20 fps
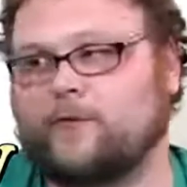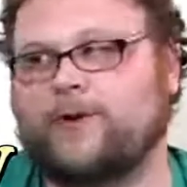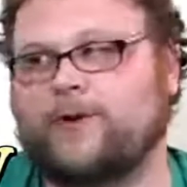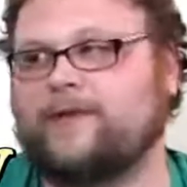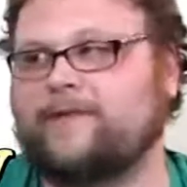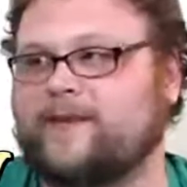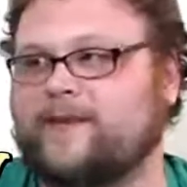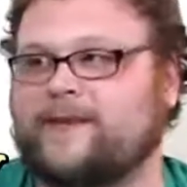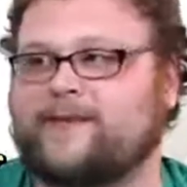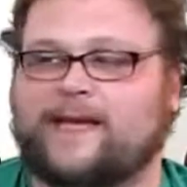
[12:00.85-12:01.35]

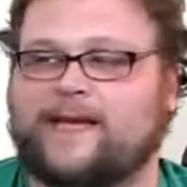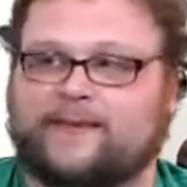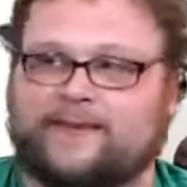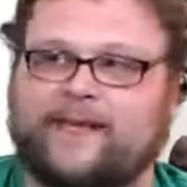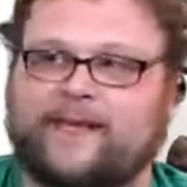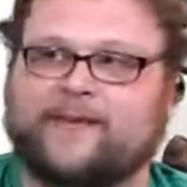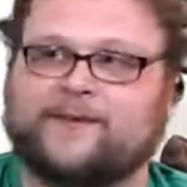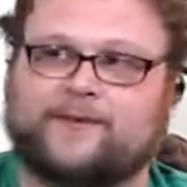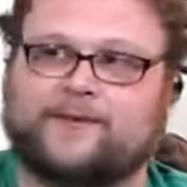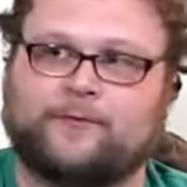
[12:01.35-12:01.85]
26, I
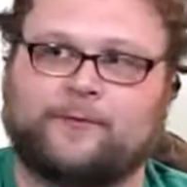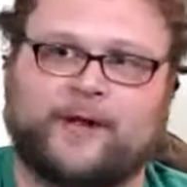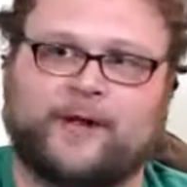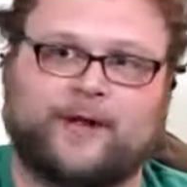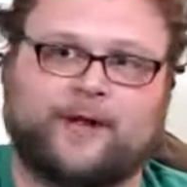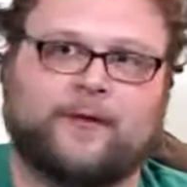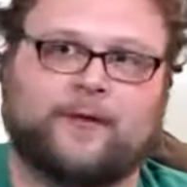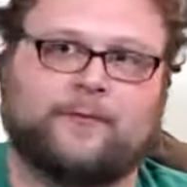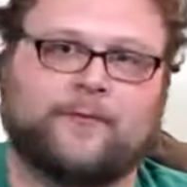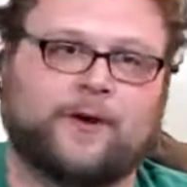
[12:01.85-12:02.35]
think, is the
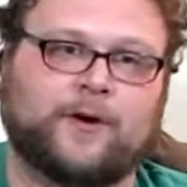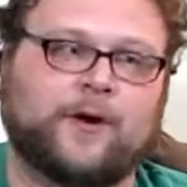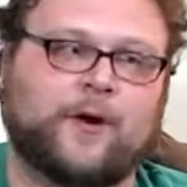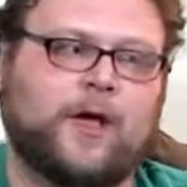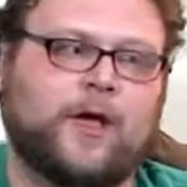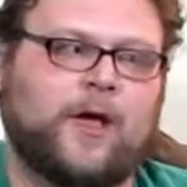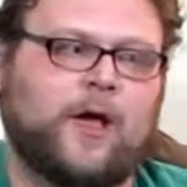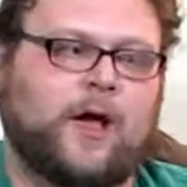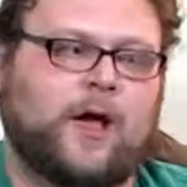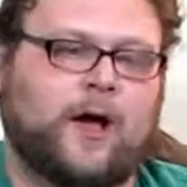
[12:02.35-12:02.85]
right number.
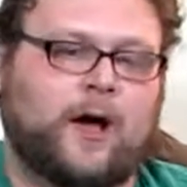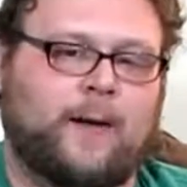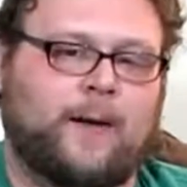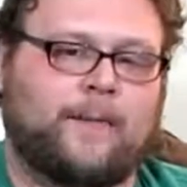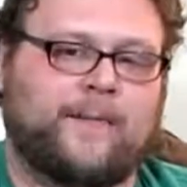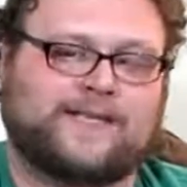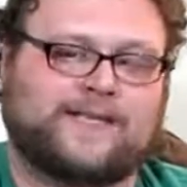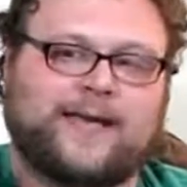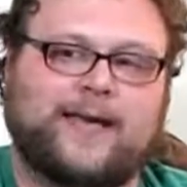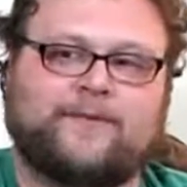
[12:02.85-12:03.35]

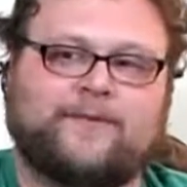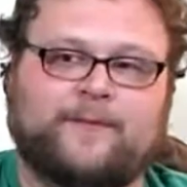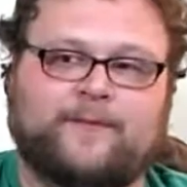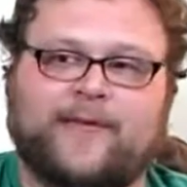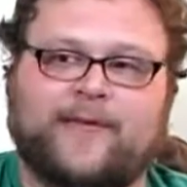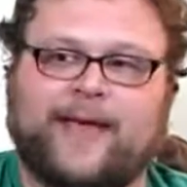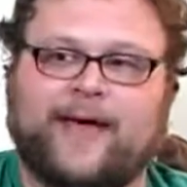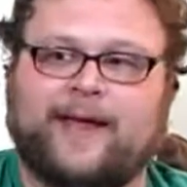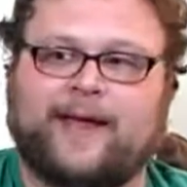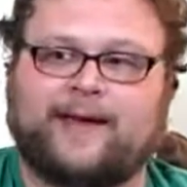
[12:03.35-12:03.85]
Aside from
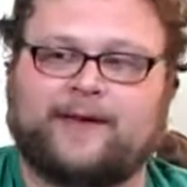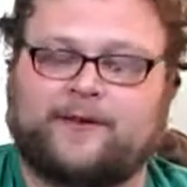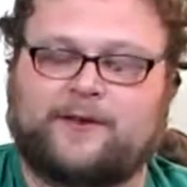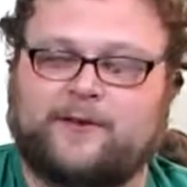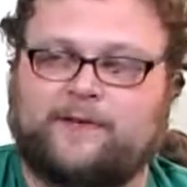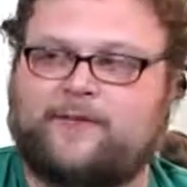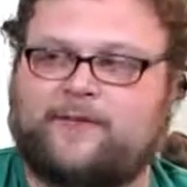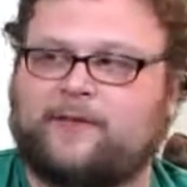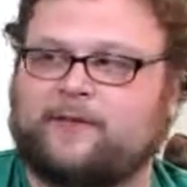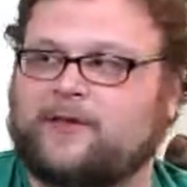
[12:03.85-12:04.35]
that, I
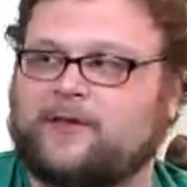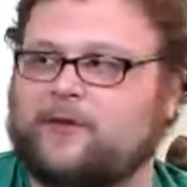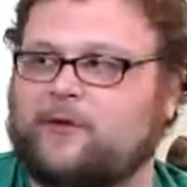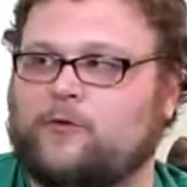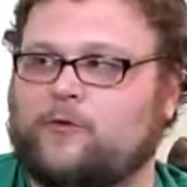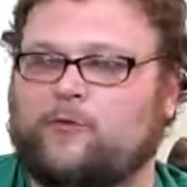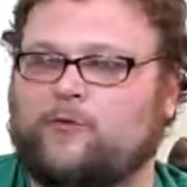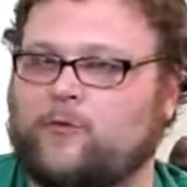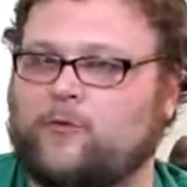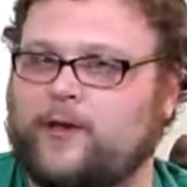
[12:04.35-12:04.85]
do feel like
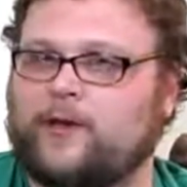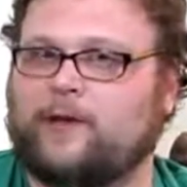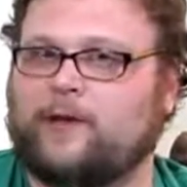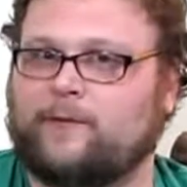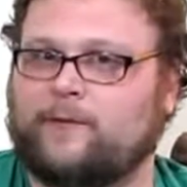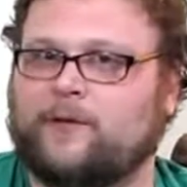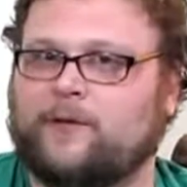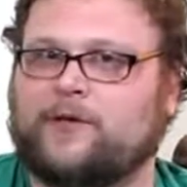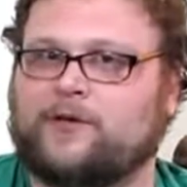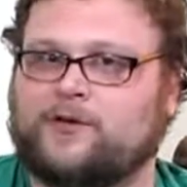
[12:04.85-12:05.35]
you
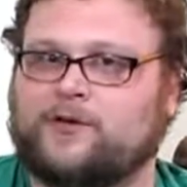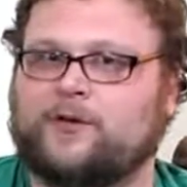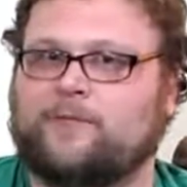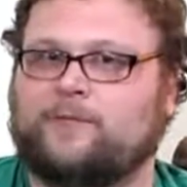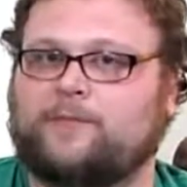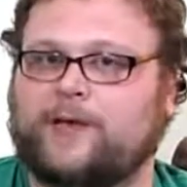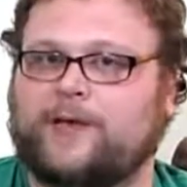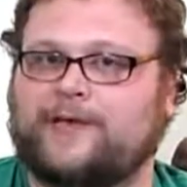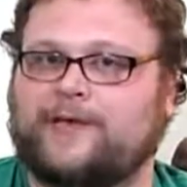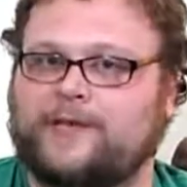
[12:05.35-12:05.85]
really, really
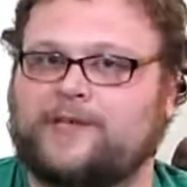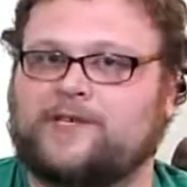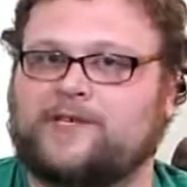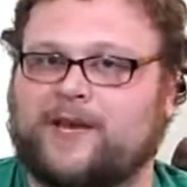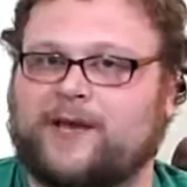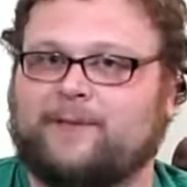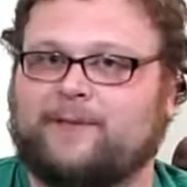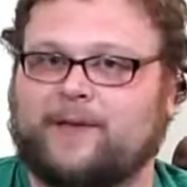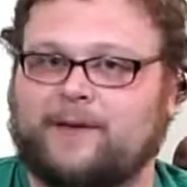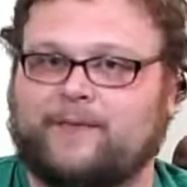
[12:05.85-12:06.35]
should play these
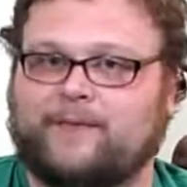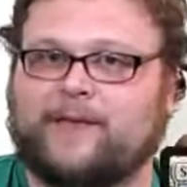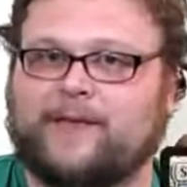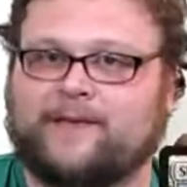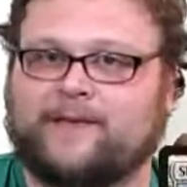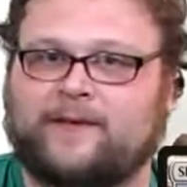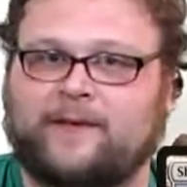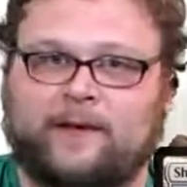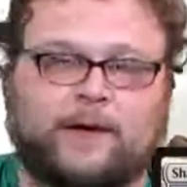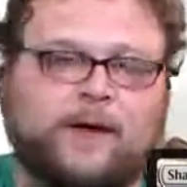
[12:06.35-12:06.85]
Shambling
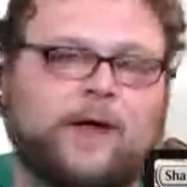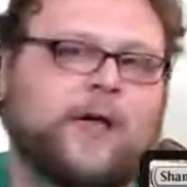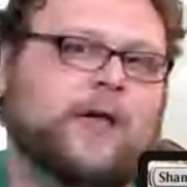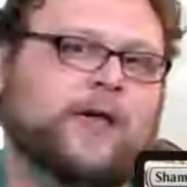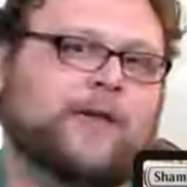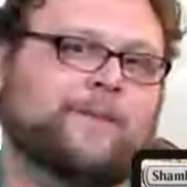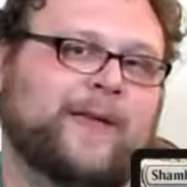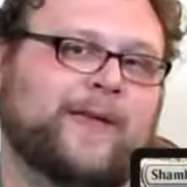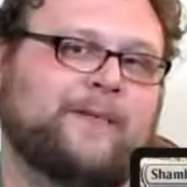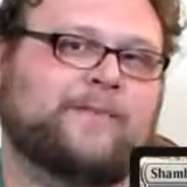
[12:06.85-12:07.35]
Vents here.
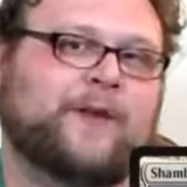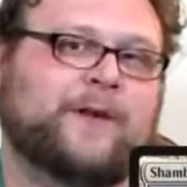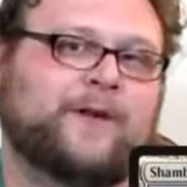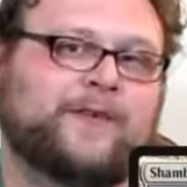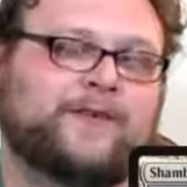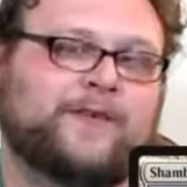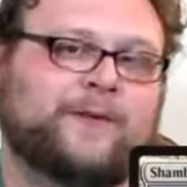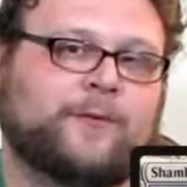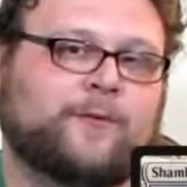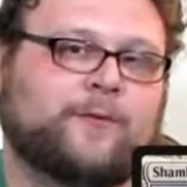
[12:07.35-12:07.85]
You may have
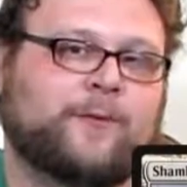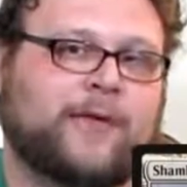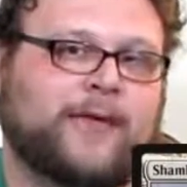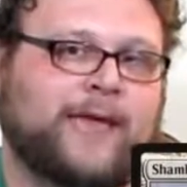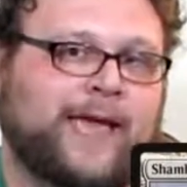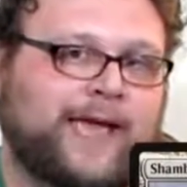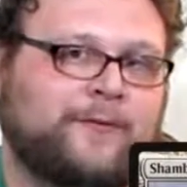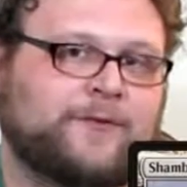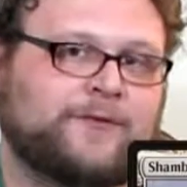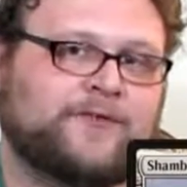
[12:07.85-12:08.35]
noticed that we're
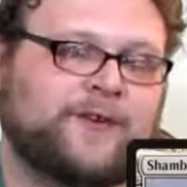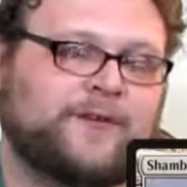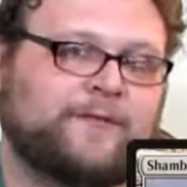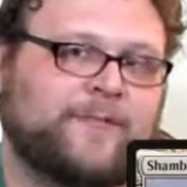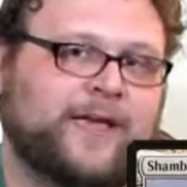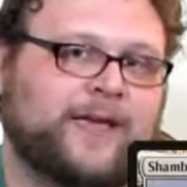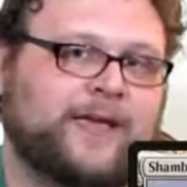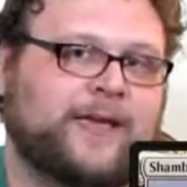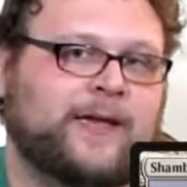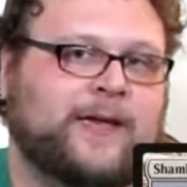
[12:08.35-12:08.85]
playing Anguished
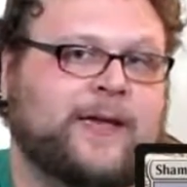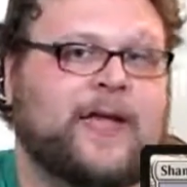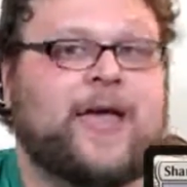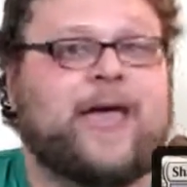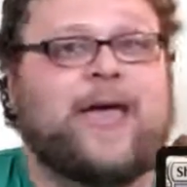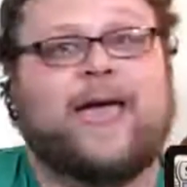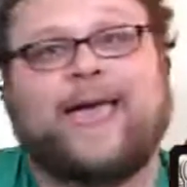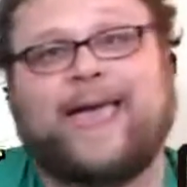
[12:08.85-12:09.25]
Unmaking